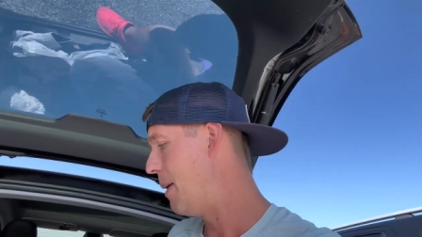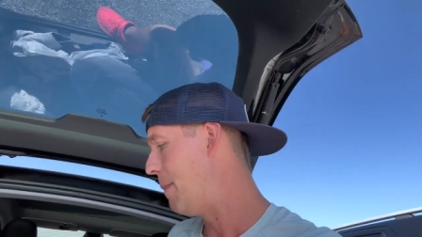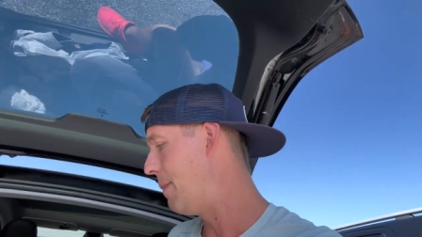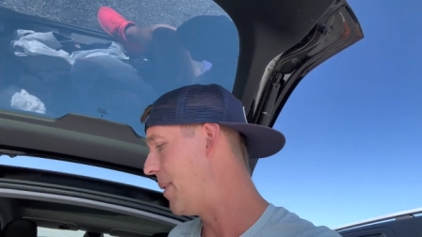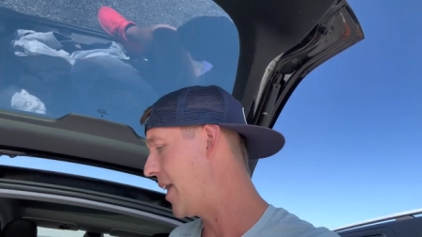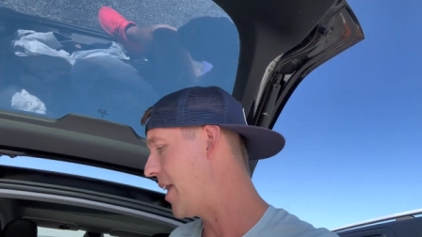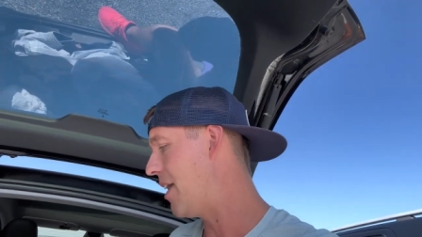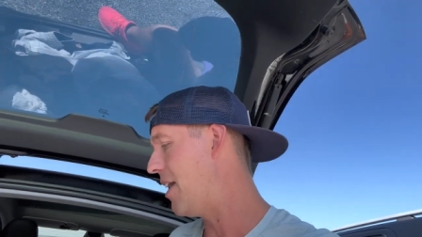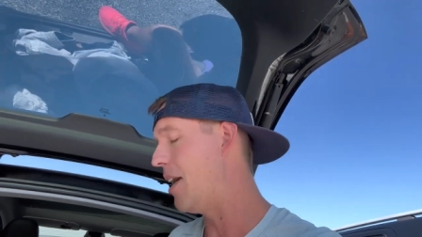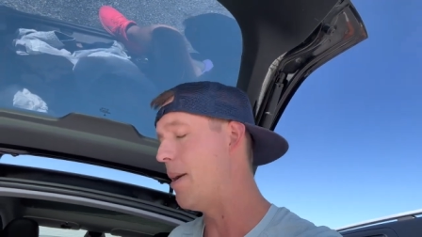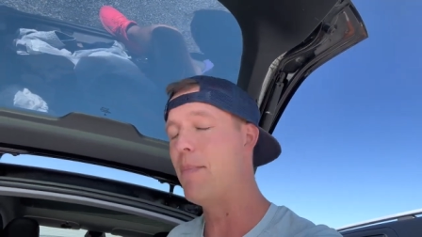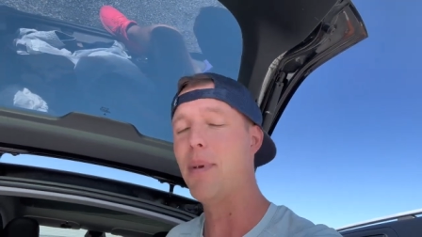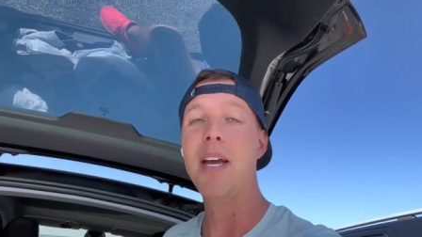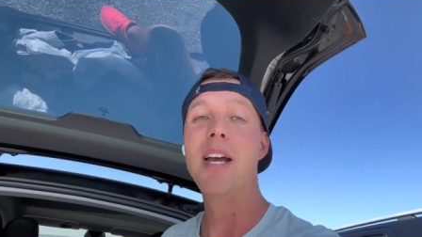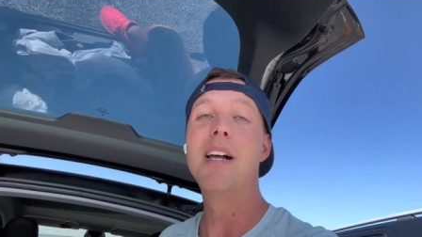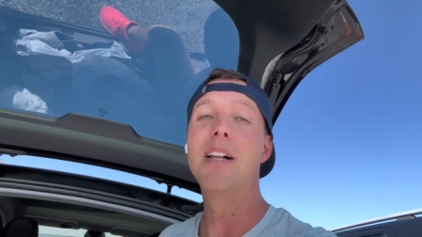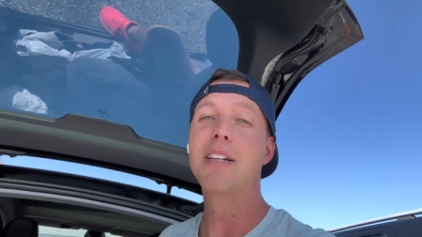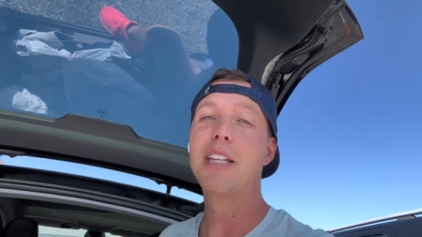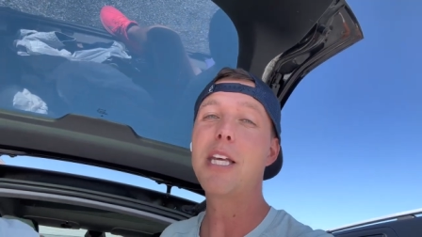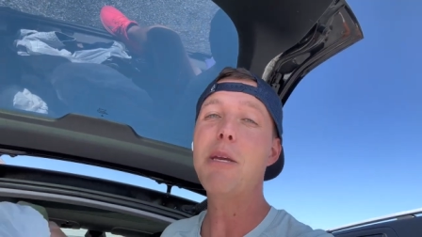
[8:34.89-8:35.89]
But um,
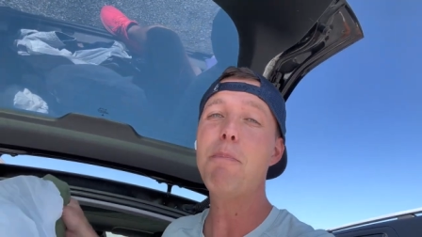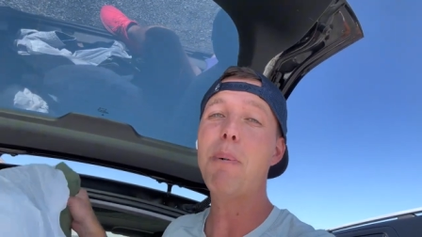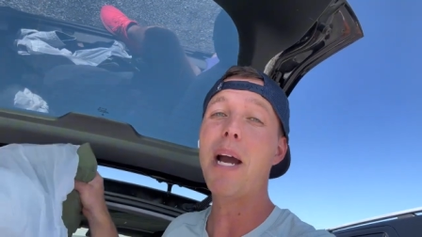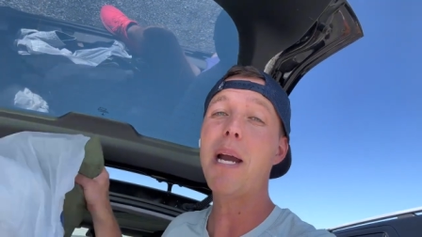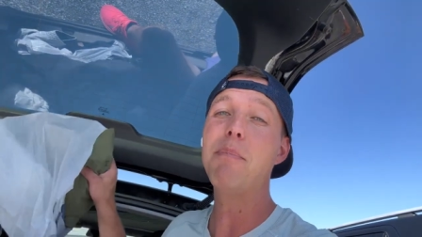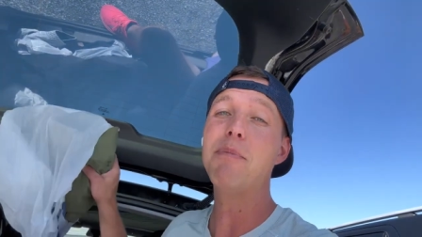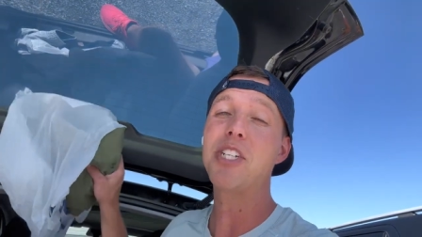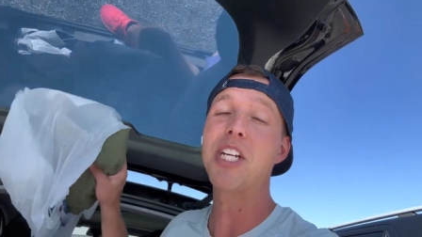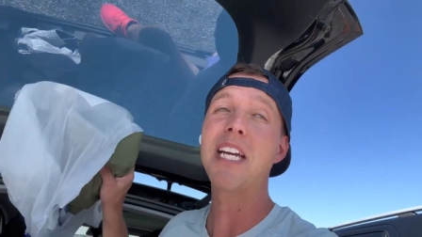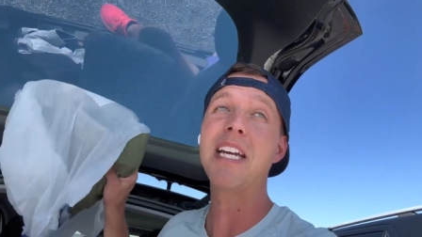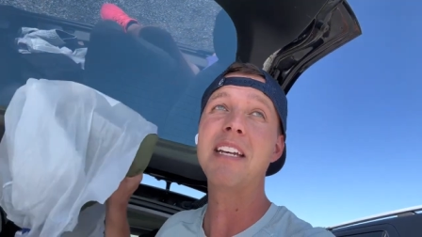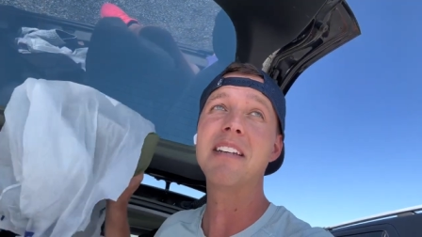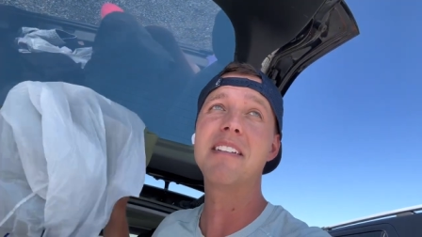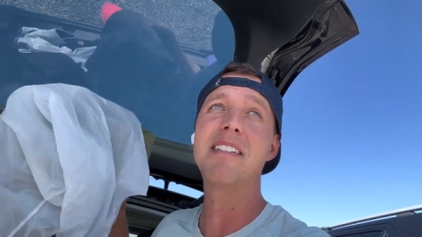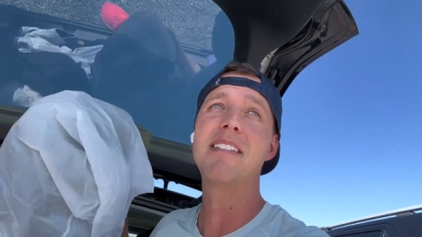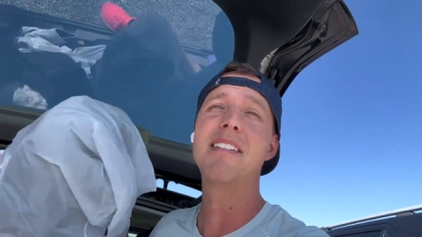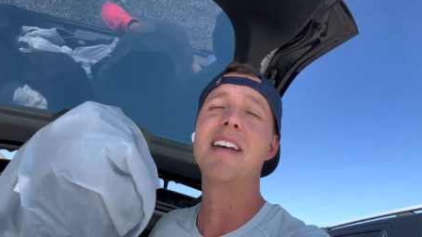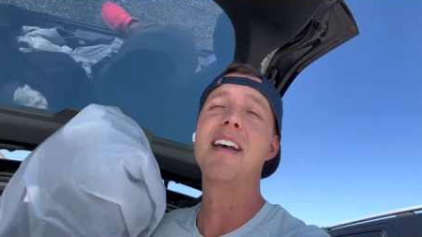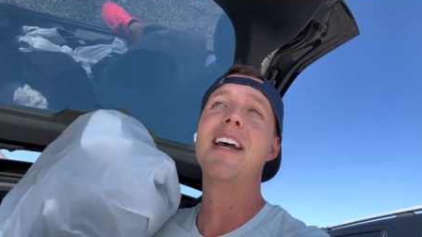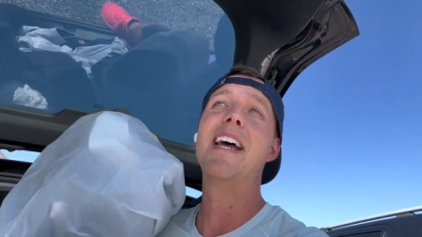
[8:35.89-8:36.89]
Lee Pipe
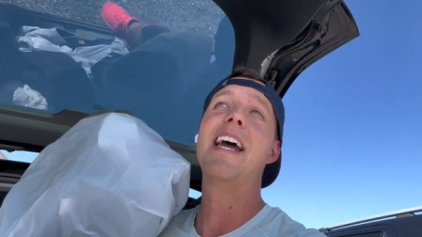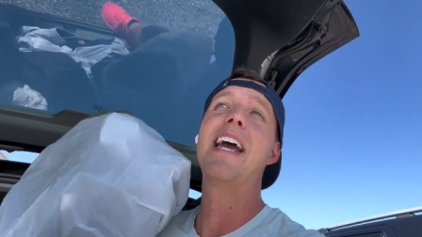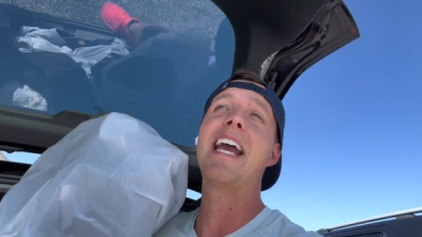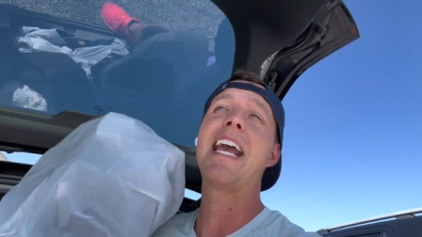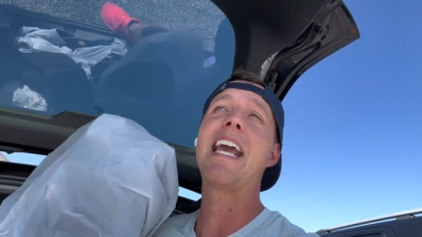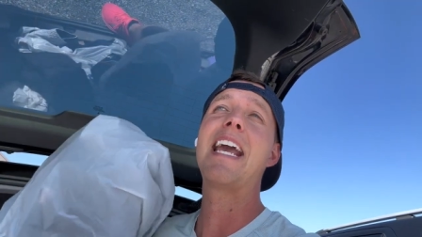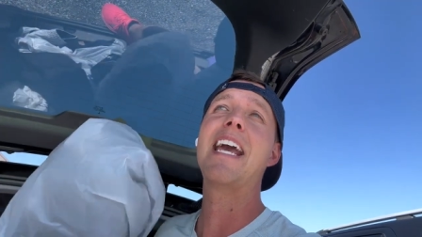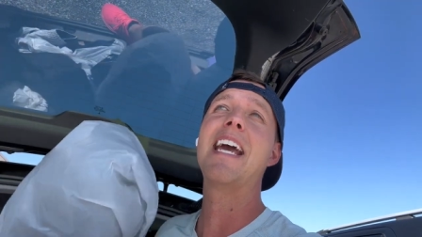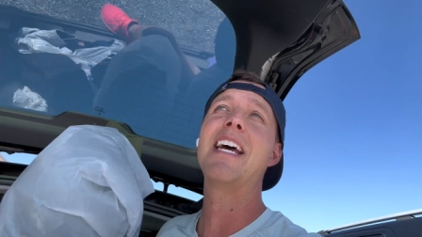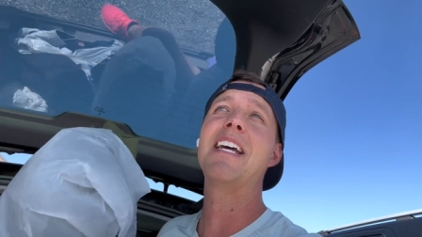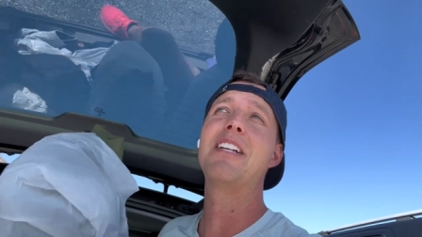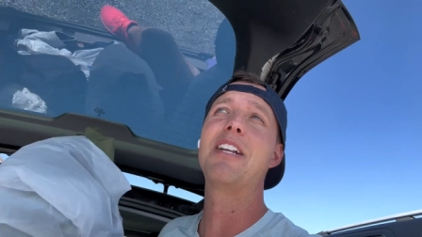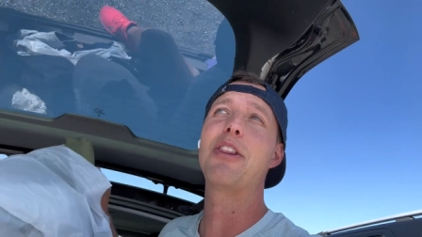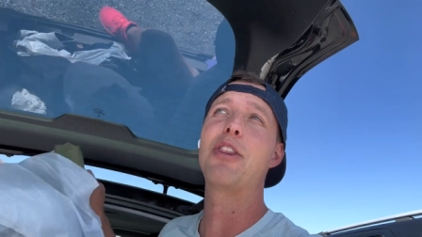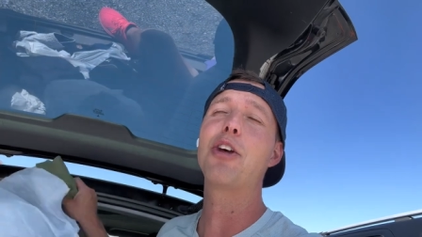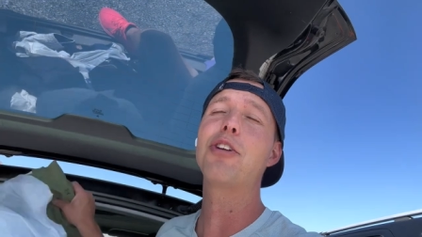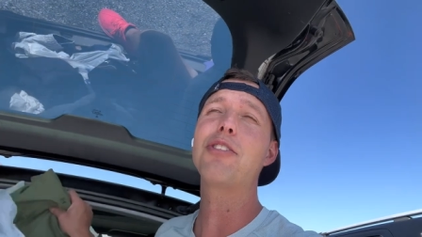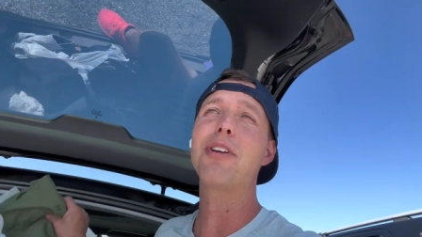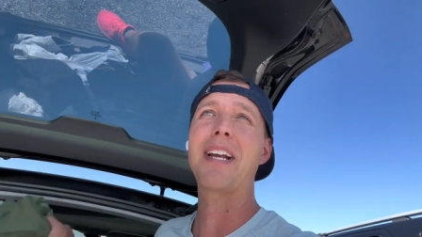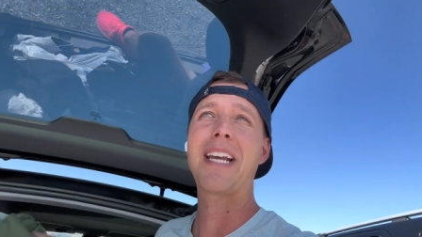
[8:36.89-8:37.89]
jeans, and
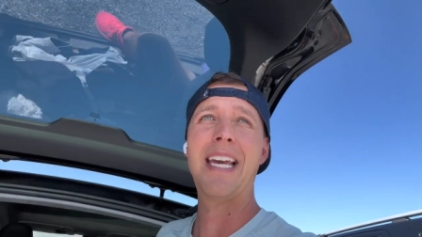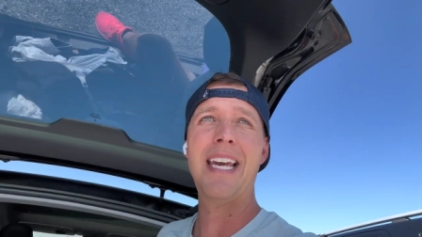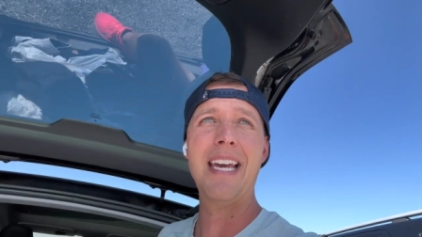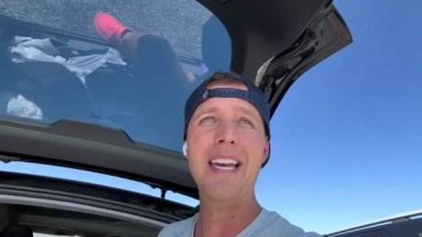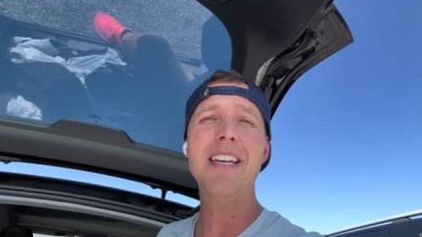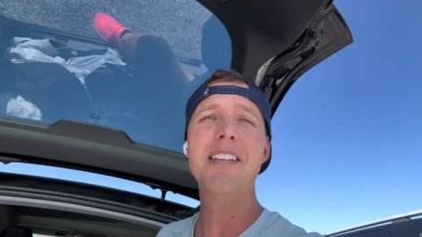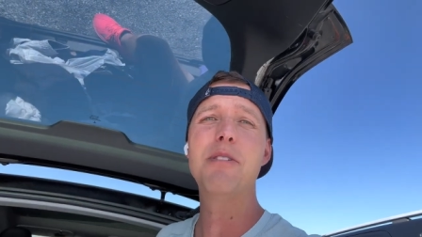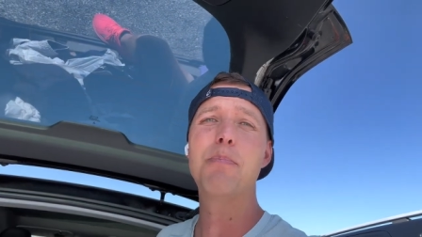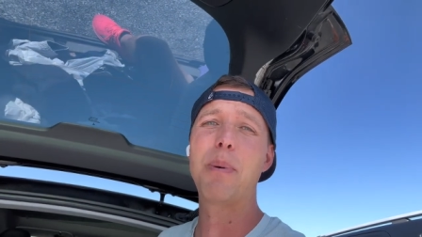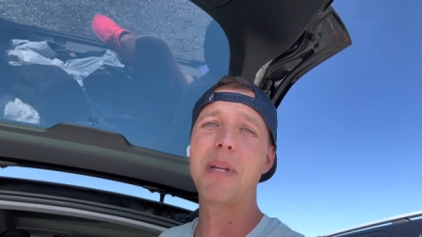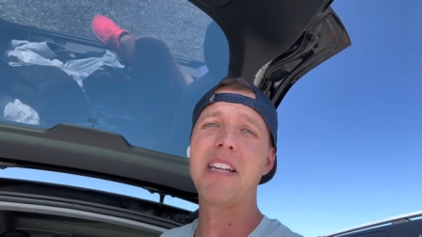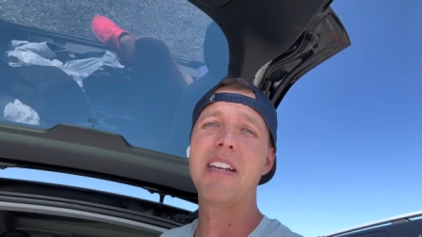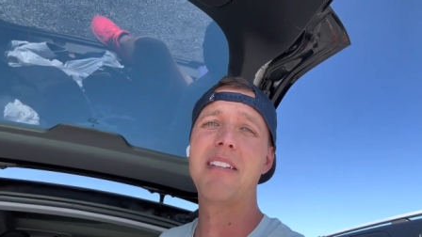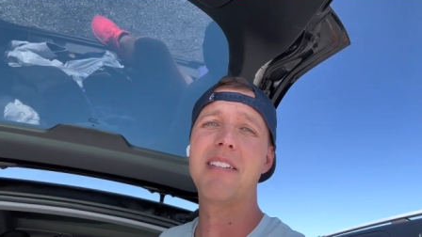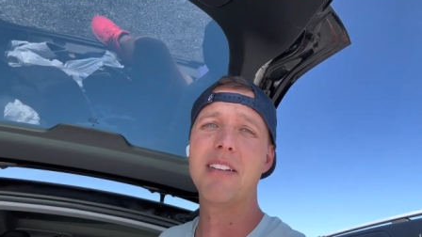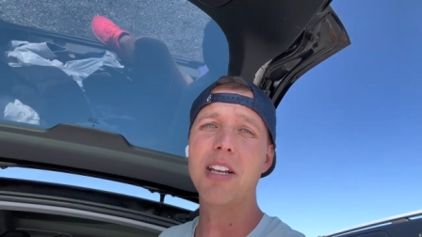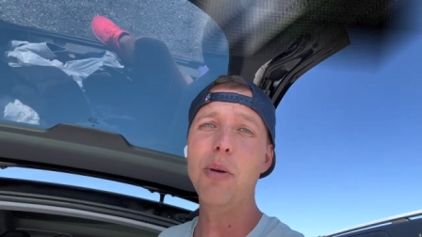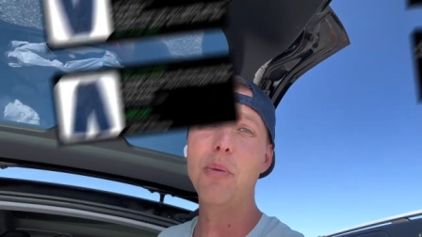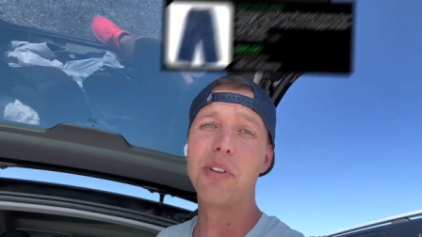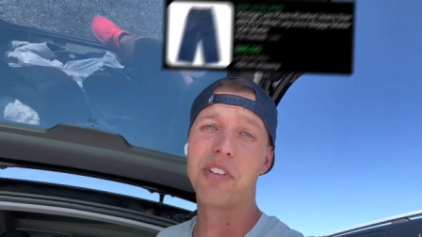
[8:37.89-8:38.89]
those are kids, but they
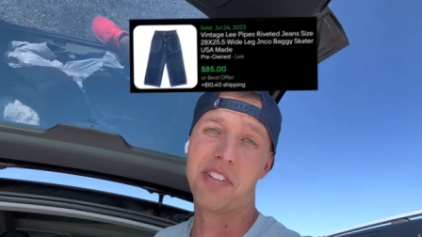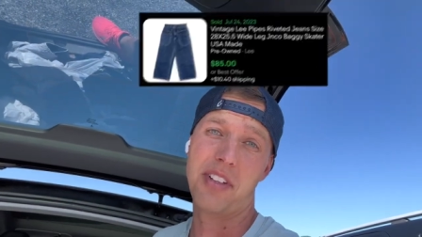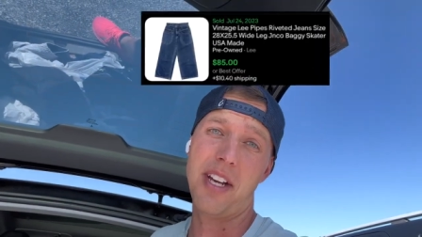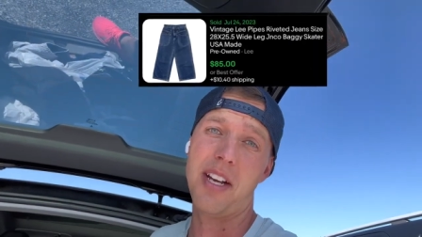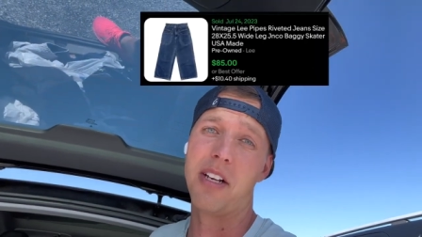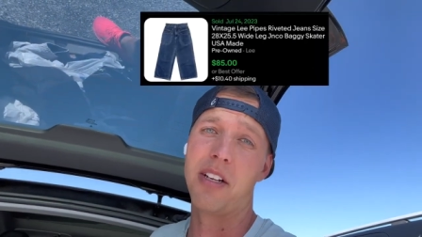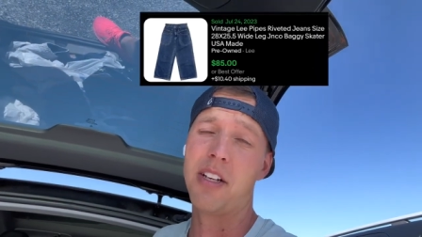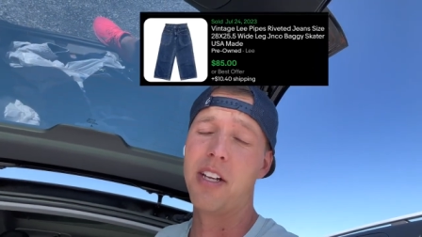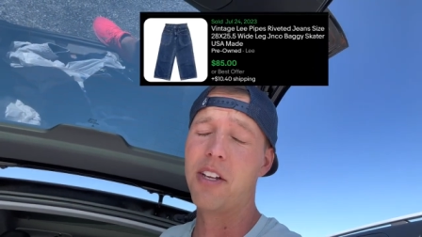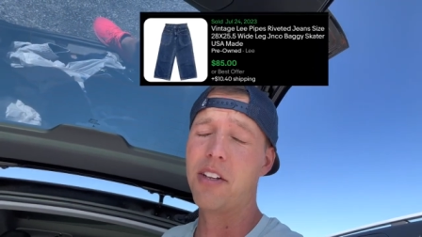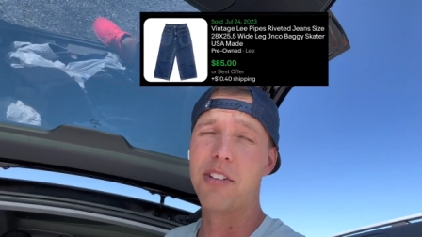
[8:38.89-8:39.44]
still will sell.